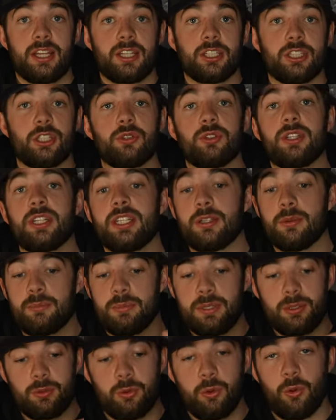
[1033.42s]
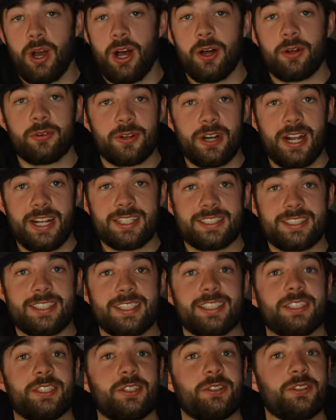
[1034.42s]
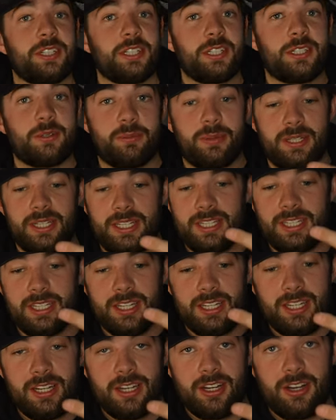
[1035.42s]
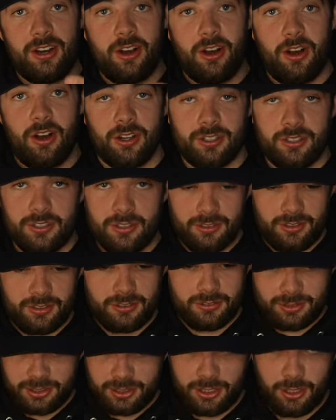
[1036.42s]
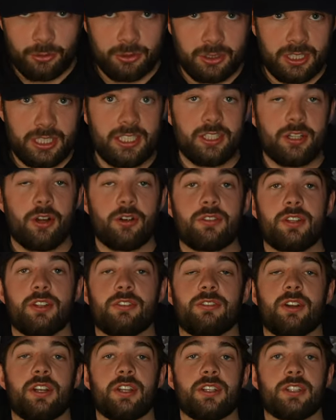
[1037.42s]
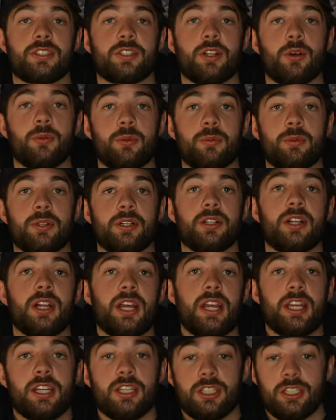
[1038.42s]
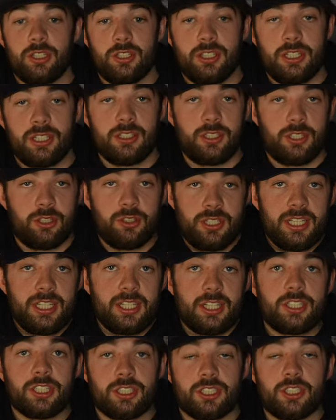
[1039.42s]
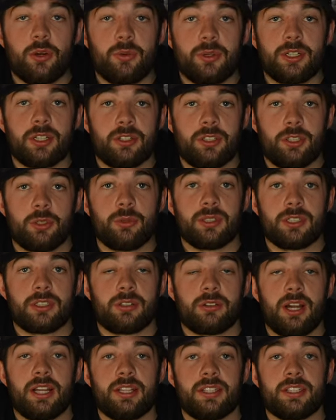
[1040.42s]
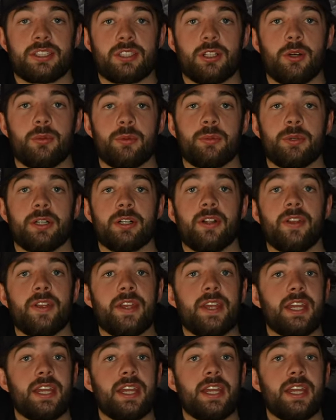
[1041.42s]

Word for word: You need to be well rested. You need to be on the, you know, leaned over the front of the snowmobile. You need, you need to just know what you're doing to ride the snowmobile.